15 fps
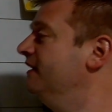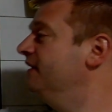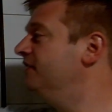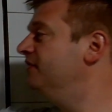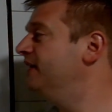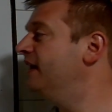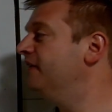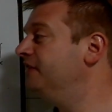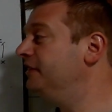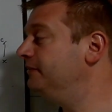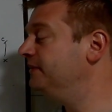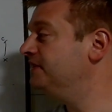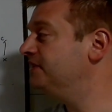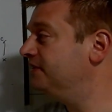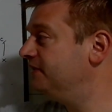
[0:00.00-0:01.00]
Do we have
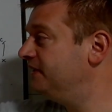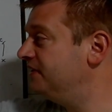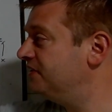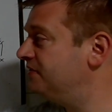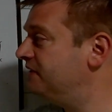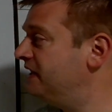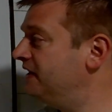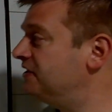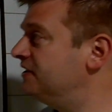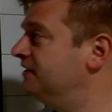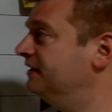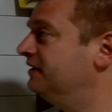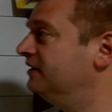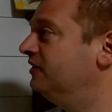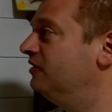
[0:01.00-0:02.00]
numbers to run stretch?
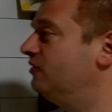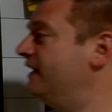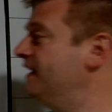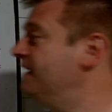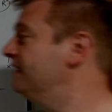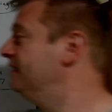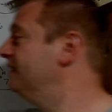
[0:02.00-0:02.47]
Great.